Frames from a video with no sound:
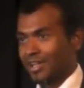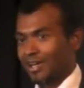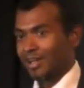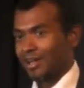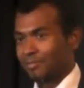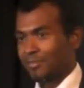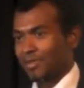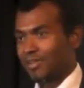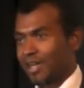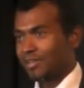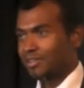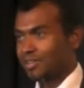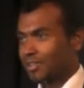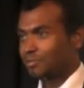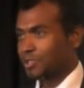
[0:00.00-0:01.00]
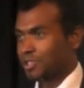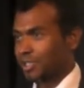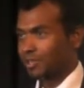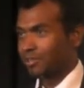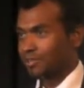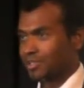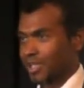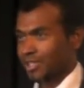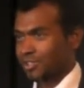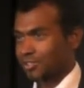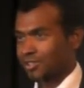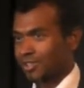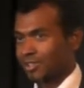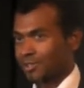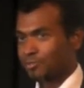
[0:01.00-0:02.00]
And the other thing we share is
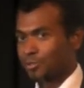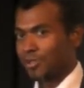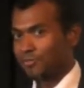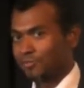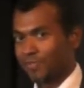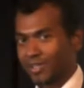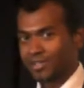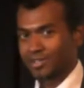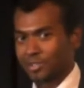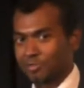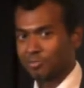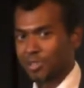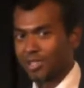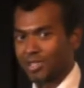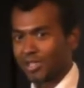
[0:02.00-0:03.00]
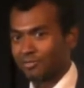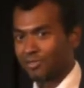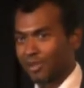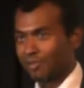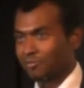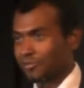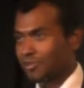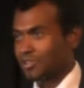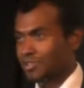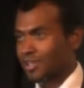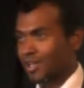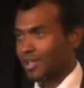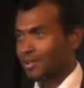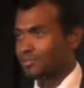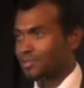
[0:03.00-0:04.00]
actually the prefix on the beginning of our first name.